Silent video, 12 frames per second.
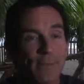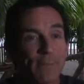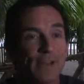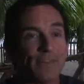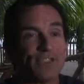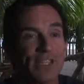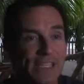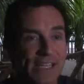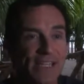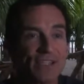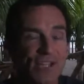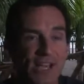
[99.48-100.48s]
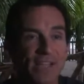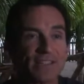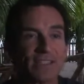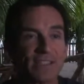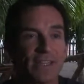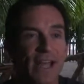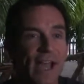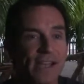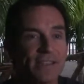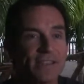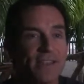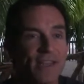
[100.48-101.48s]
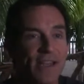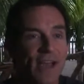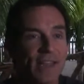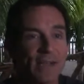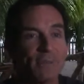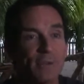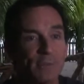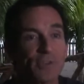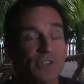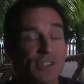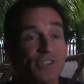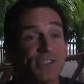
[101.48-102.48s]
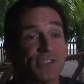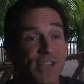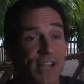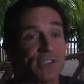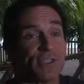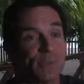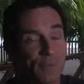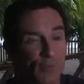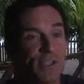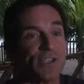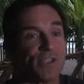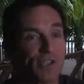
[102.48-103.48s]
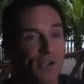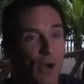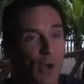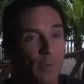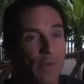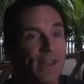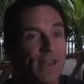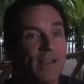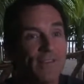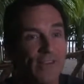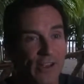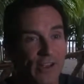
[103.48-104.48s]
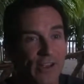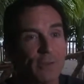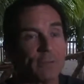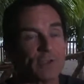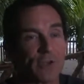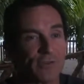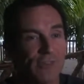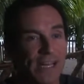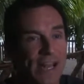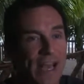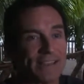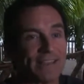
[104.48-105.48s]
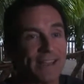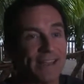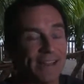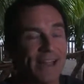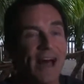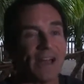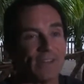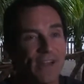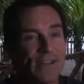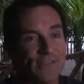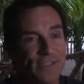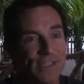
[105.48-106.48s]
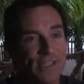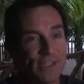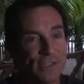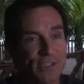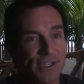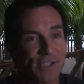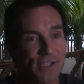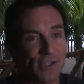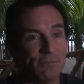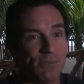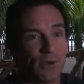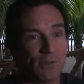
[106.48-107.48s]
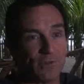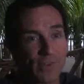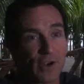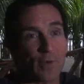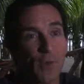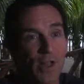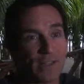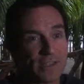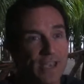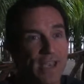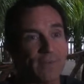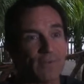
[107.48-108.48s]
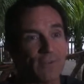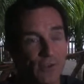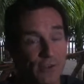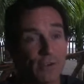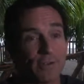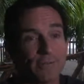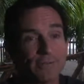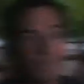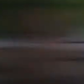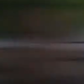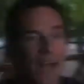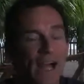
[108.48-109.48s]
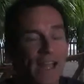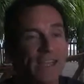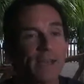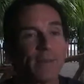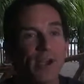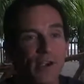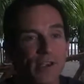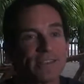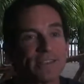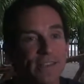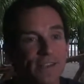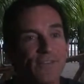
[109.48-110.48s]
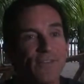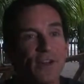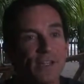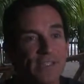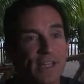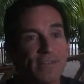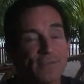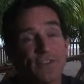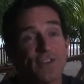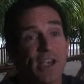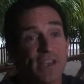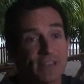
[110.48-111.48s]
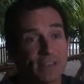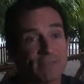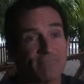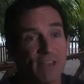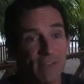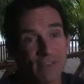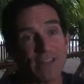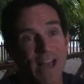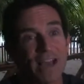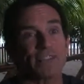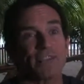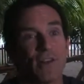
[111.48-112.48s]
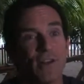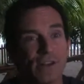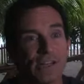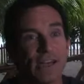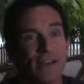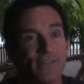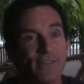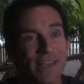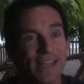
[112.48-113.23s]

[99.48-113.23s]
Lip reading: But if she can get a chance to last, I think people will see she's actually pretty sharp, very observant, and has a lot of life skills that could bode very well in the game for her. I think America is going to fall in love with Chase if he lasts long enough.